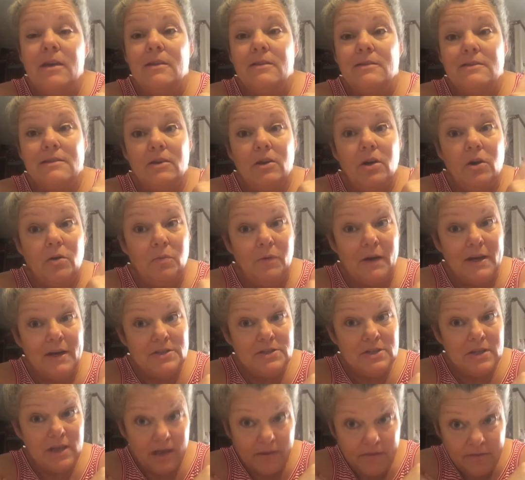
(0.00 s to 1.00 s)
So go
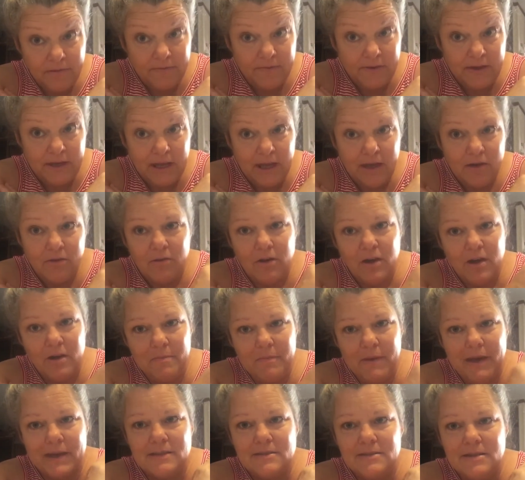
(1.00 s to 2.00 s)
watch the other video,
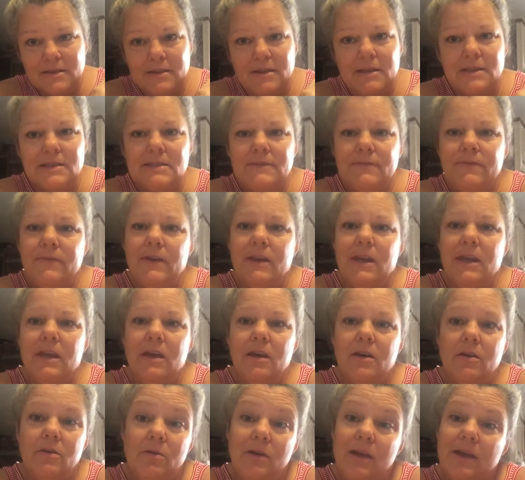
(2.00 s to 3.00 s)
come back to this
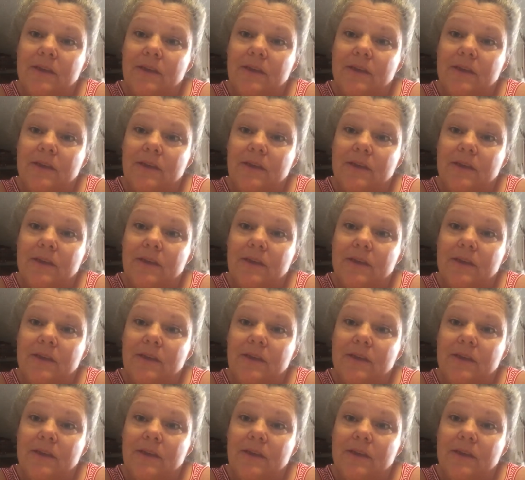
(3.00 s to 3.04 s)
video,